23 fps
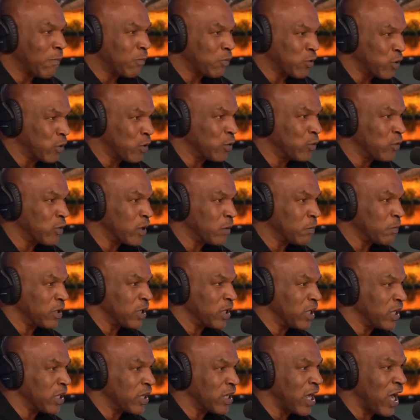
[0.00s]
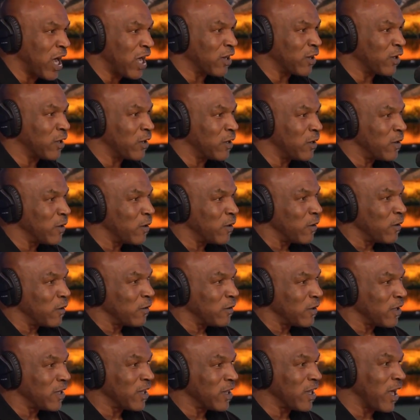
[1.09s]
Absolutely. But these guys are
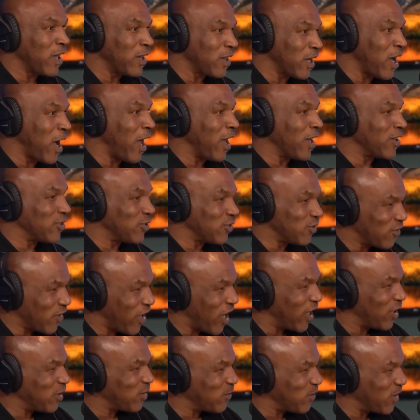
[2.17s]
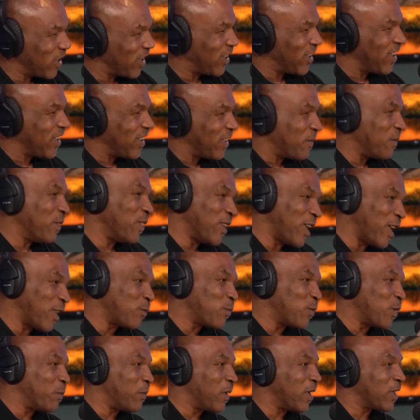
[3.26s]
these guys are college graduates. These, you know, that's
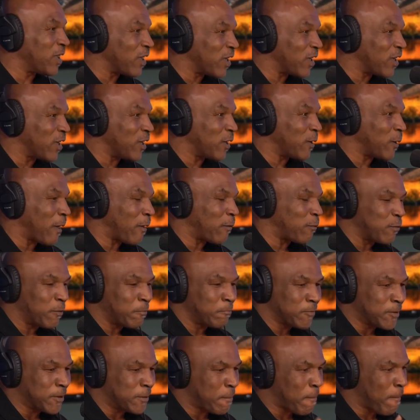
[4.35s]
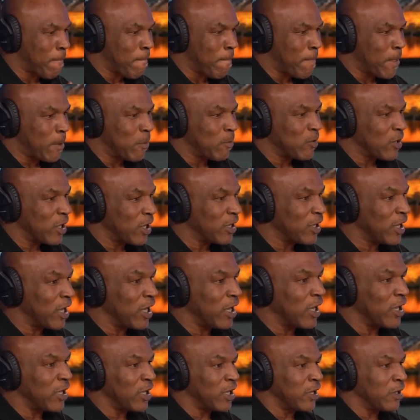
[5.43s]
what makes it good. That's what brings it.
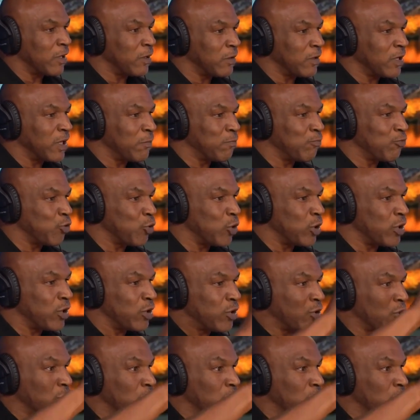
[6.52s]
uh, it broadens